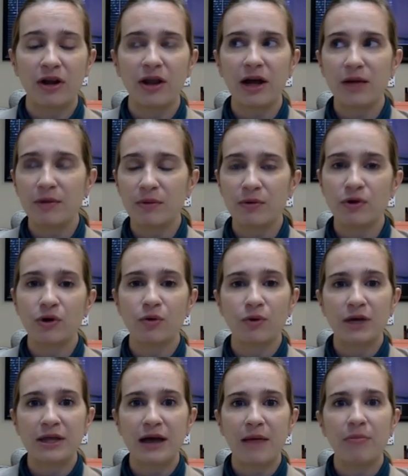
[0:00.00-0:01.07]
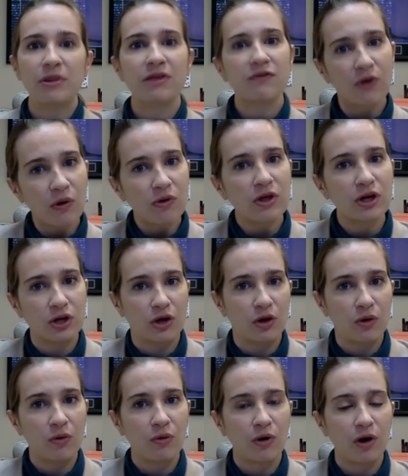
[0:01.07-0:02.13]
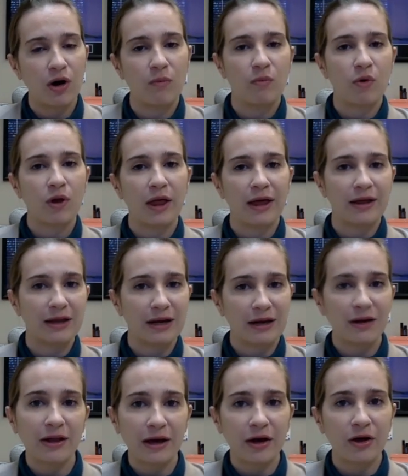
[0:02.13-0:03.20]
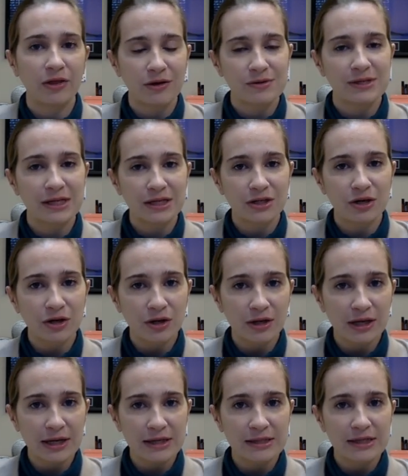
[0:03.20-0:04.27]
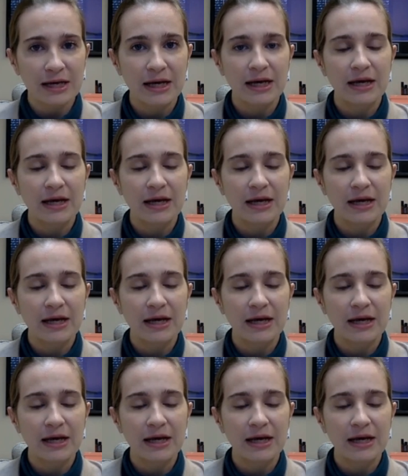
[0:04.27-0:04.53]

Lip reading: A lot of people don't read that, but the few that do are more likely to click on those internal links.